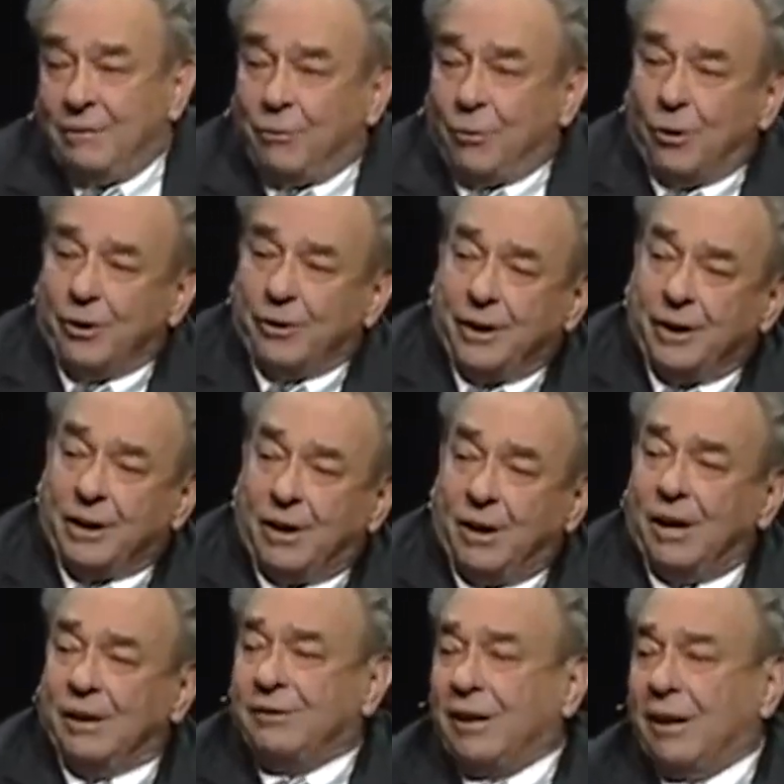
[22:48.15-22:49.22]
for the
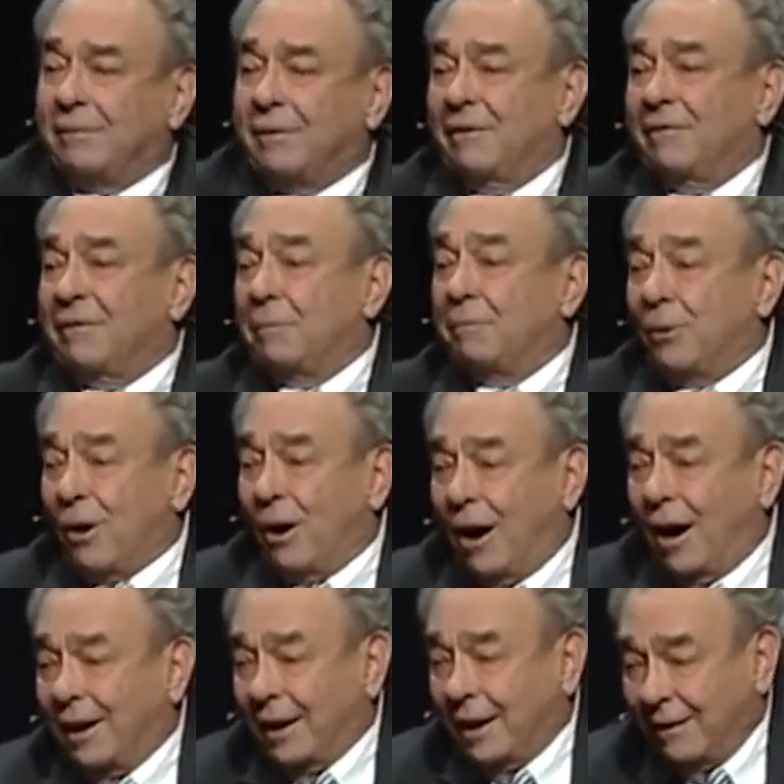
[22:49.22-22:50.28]
concept of a
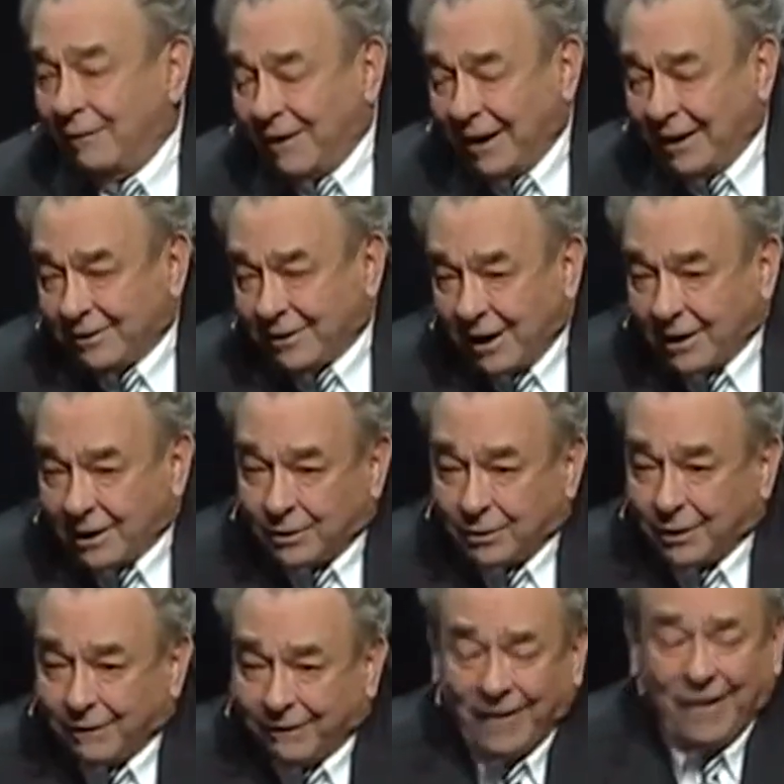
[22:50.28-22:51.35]
broad evangelical. The